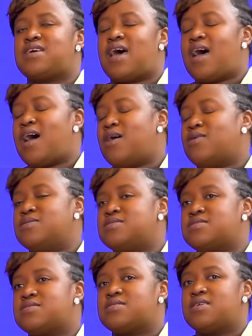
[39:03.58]
the
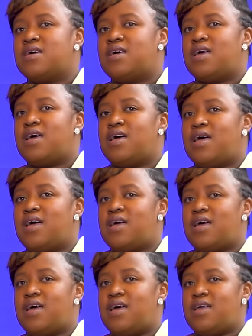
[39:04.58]
house,
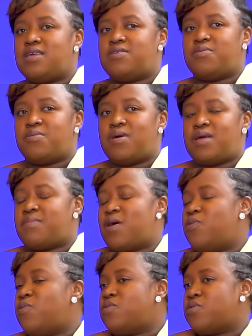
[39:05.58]
you know, at
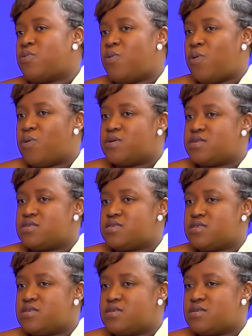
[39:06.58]
my own accord.
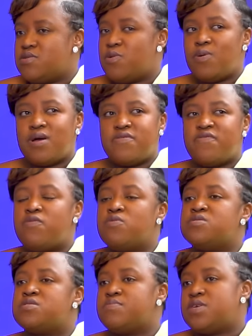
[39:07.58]
No one
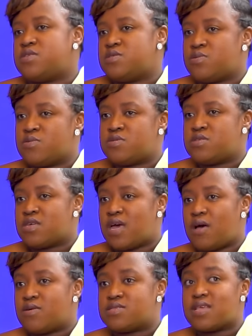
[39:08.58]
forced me to go to the
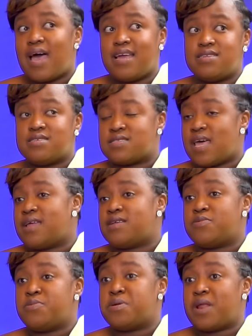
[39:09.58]
house. I
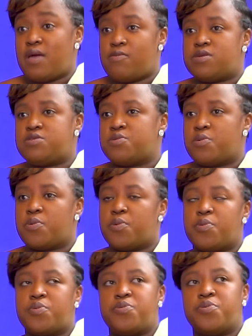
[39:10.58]
decided where I want to
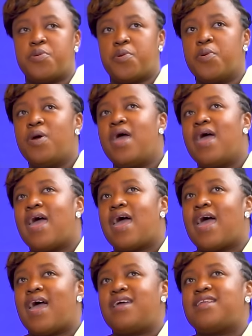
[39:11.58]
go, you know.
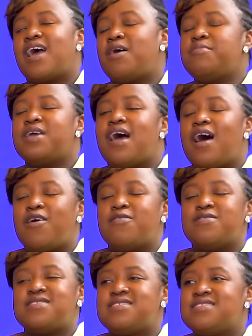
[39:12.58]
And coming
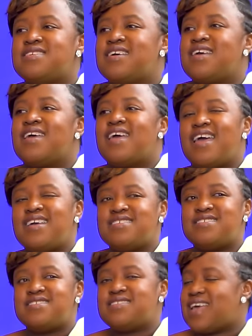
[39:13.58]
out, I
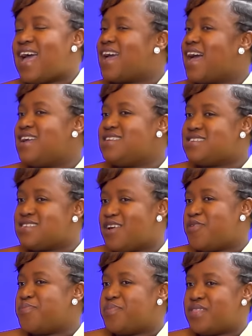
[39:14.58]
can't
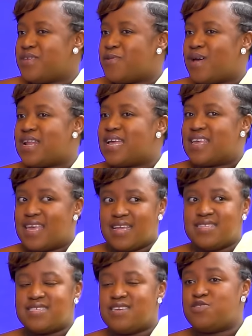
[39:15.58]
now be the one
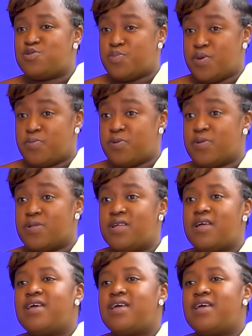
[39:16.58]
again saying to people,